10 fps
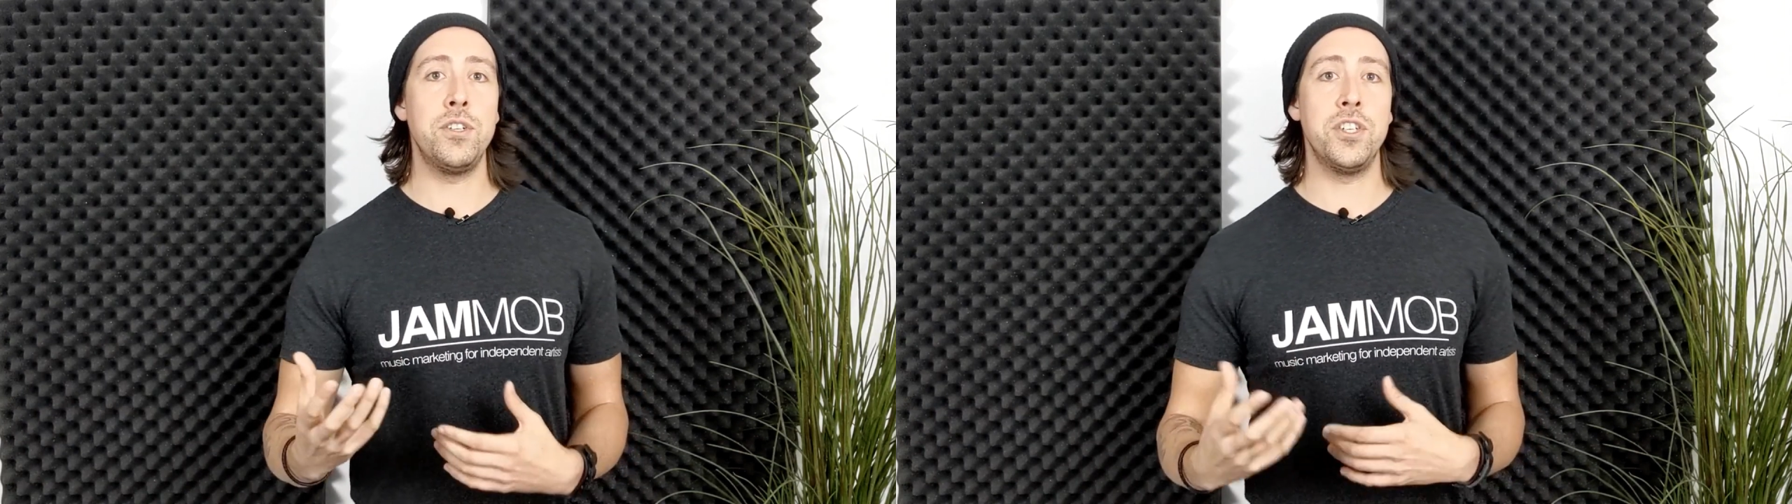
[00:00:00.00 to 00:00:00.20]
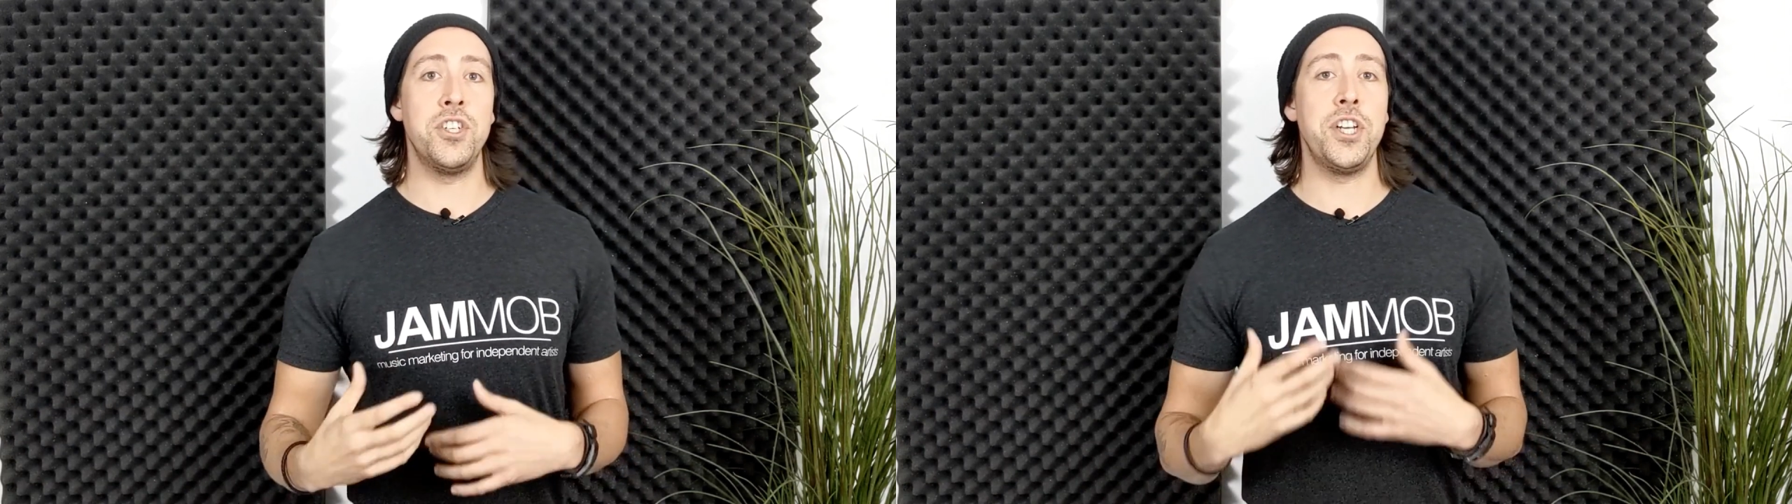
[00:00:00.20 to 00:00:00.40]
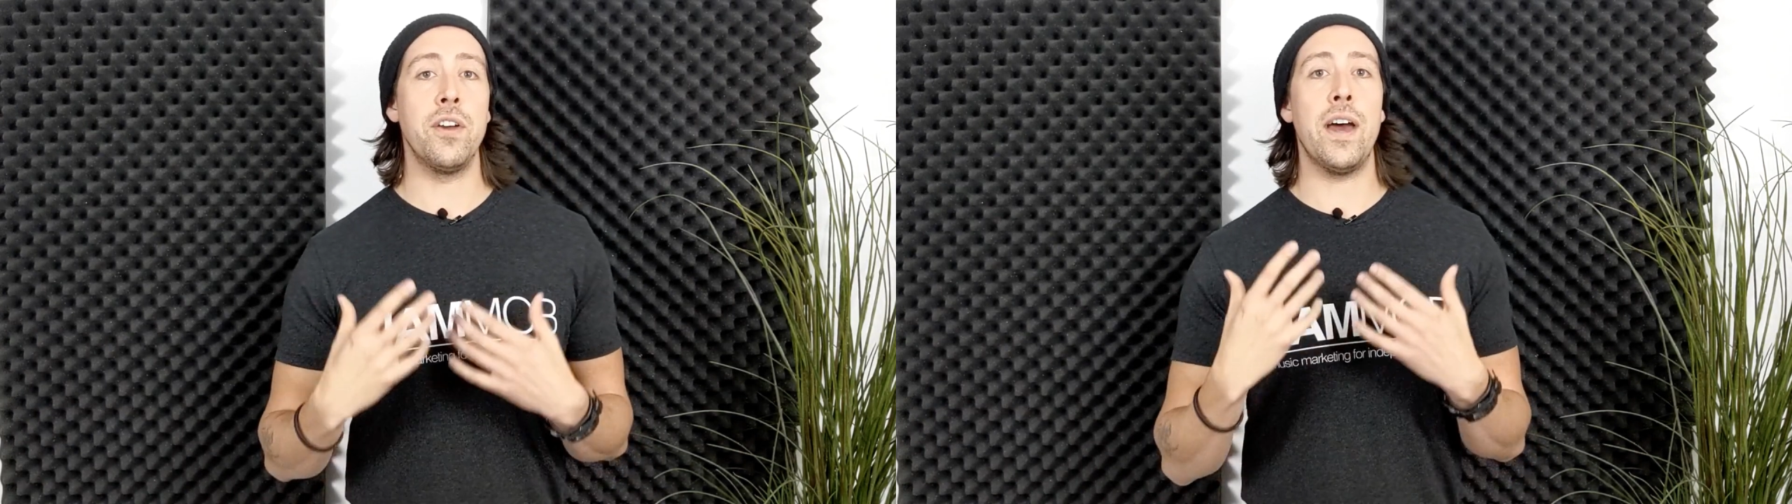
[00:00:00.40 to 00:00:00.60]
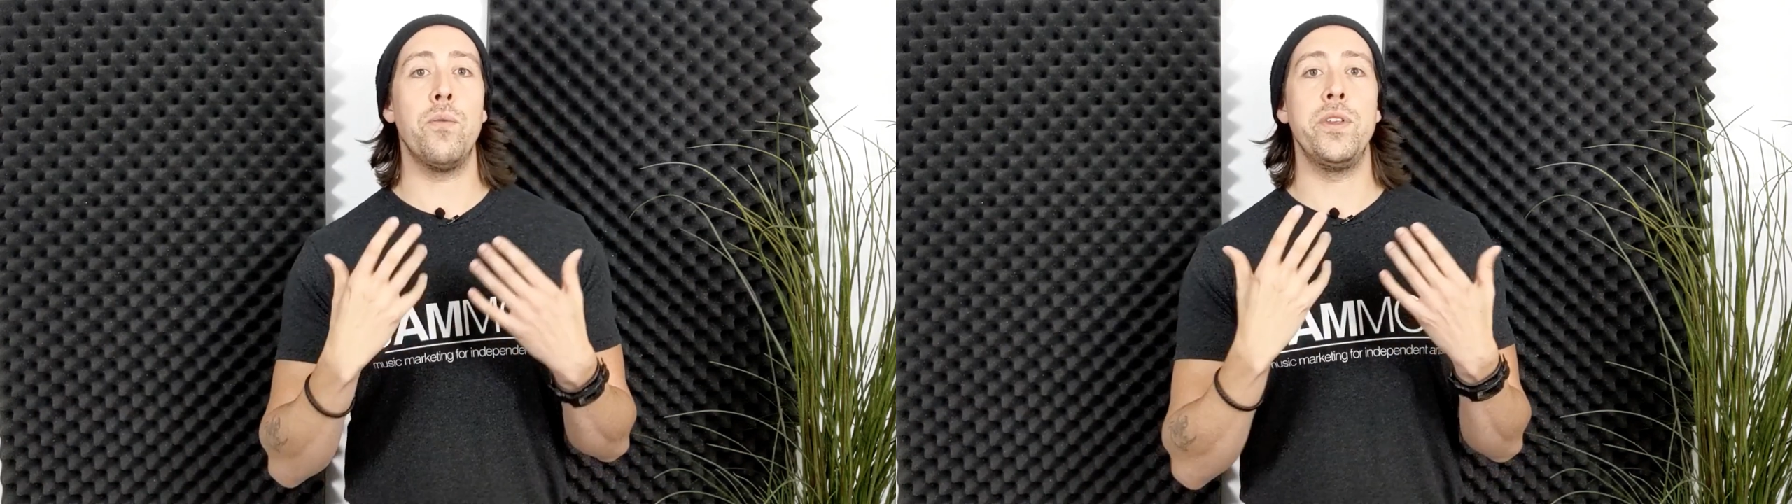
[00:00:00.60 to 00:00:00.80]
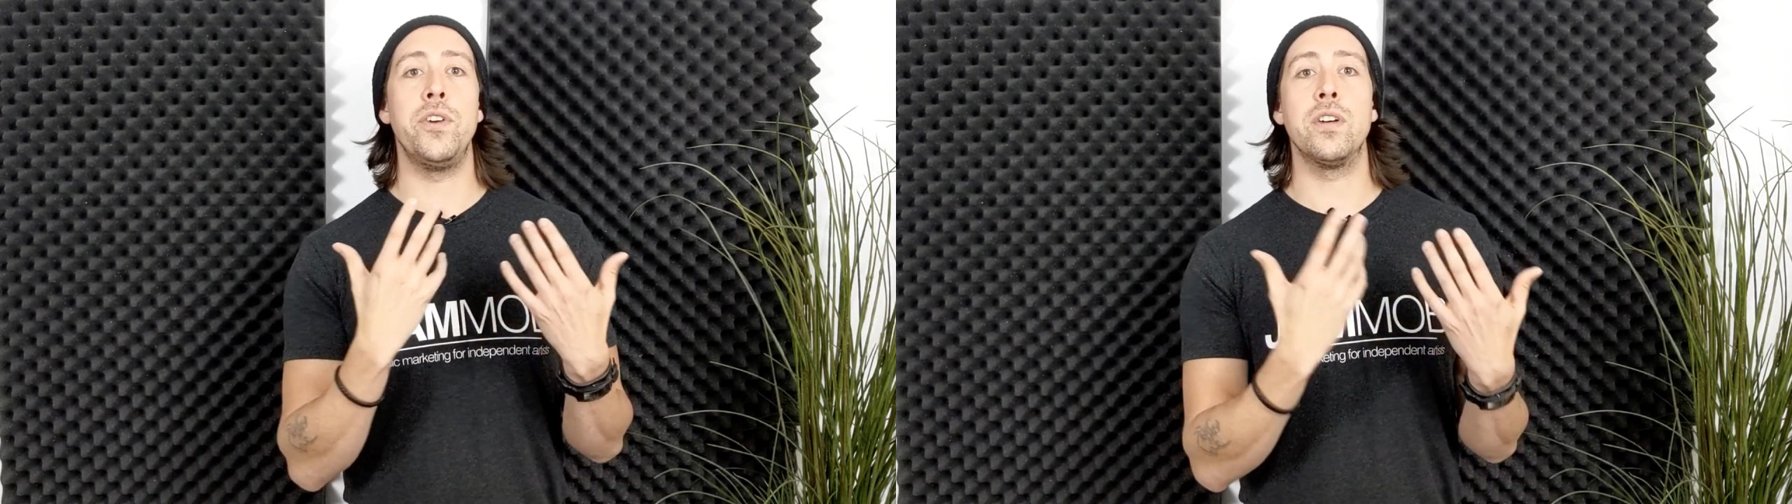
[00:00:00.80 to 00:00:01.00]
you should share
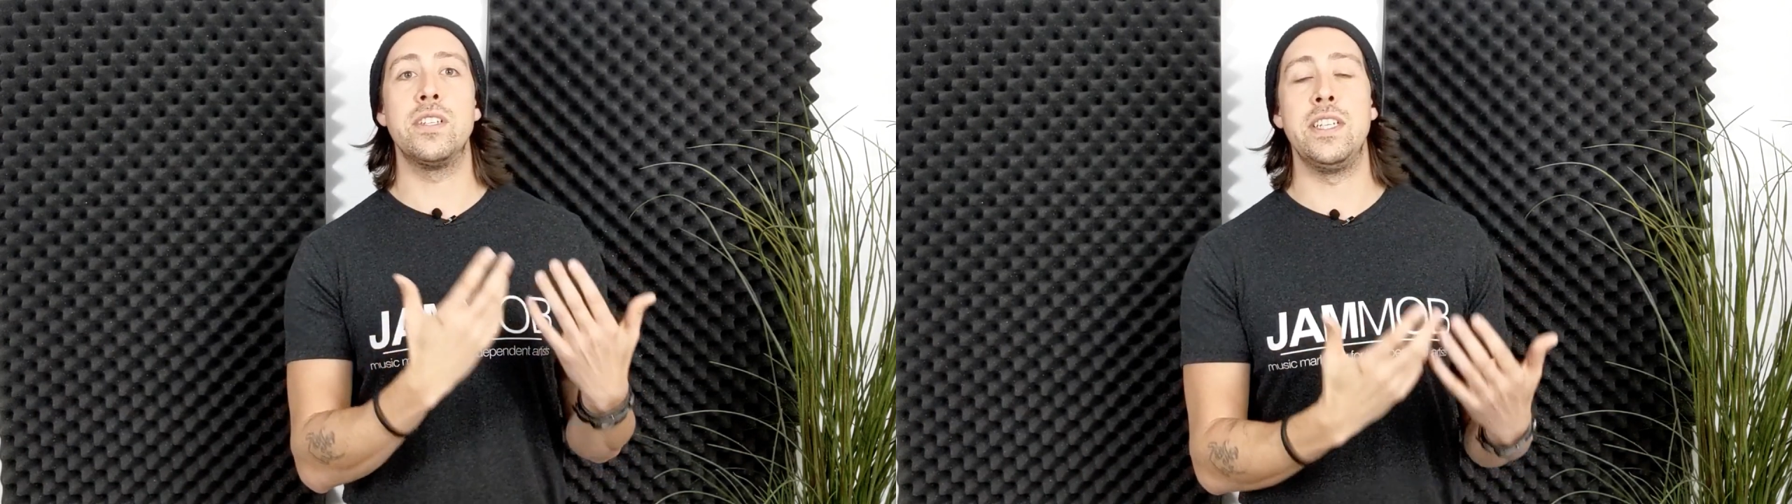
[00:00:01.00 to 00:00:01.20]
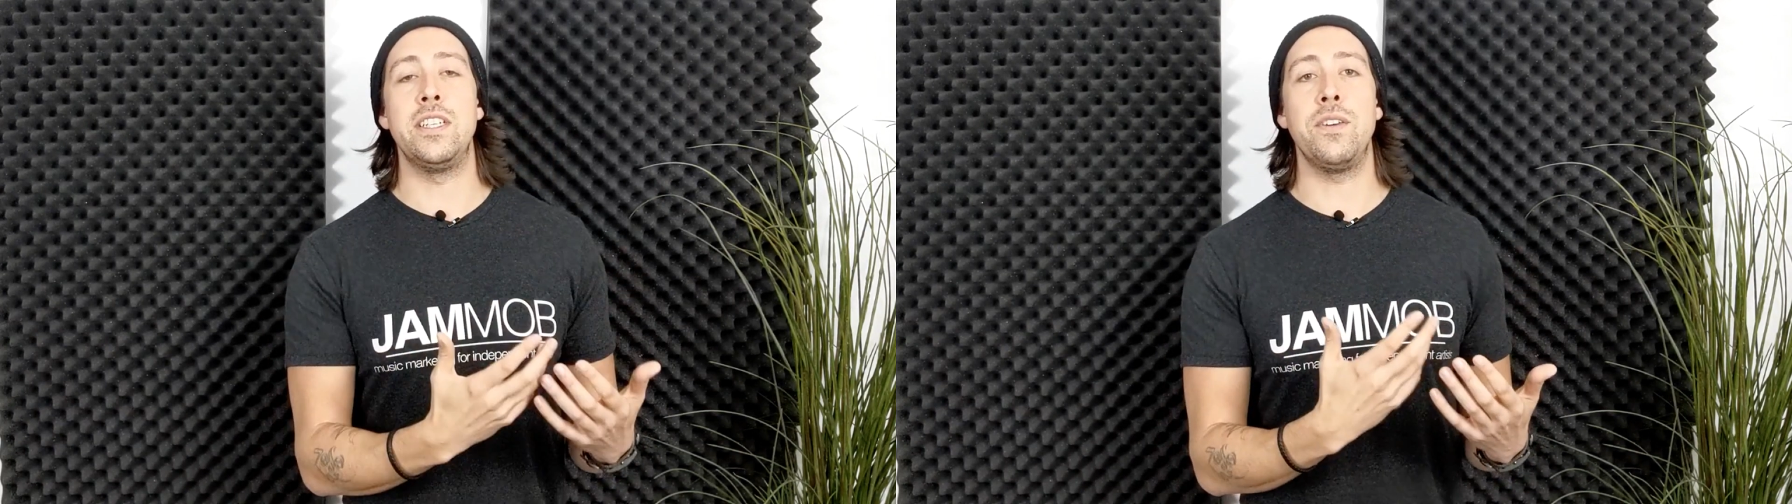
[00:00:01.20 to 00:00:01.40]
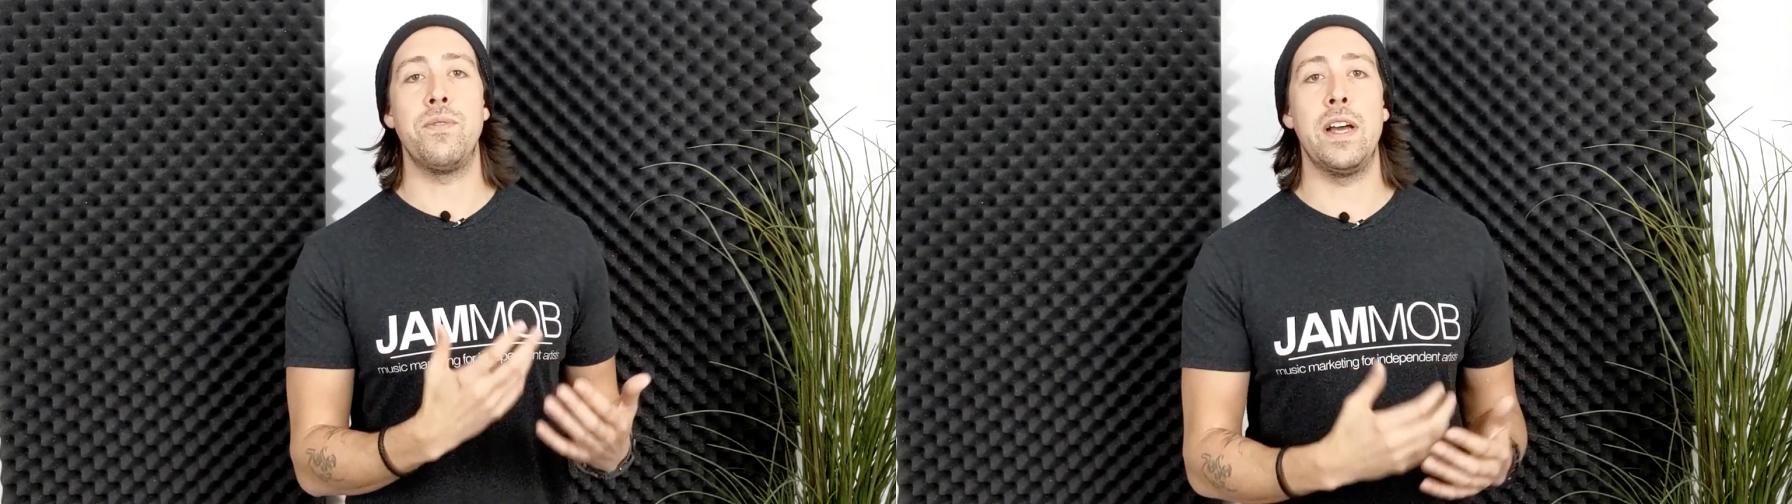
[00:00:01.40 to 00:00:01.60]
that with your existing